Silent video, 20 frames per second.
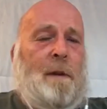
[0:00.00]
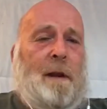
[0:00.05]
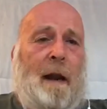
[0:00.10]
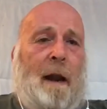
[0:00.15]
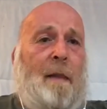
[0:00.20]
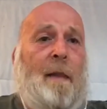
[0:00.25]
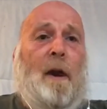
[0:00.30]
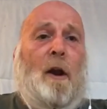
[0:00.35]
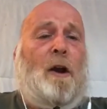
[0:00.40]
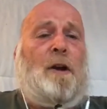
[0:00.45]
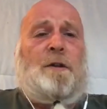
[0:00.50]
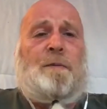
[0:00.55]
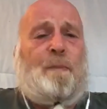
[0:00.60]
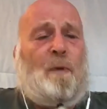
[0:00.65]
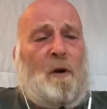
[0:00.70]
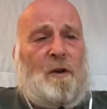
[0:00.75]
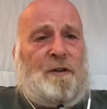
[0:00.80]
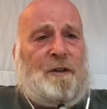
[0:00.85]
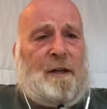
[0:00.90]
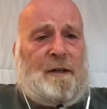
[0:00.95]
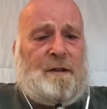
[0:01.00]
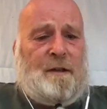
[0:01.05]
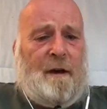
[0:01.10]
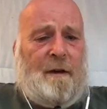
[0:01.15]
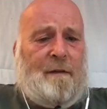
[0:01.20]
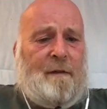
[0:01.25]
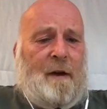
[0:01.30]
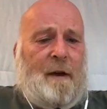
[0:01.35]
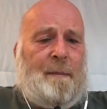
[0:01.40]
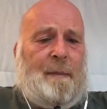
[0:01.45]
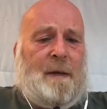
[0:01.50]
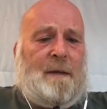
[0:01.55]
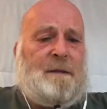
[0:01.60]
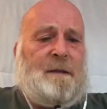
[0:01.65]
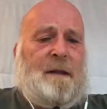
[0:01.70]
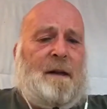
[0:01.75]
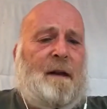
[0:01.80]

they lose projects over it because they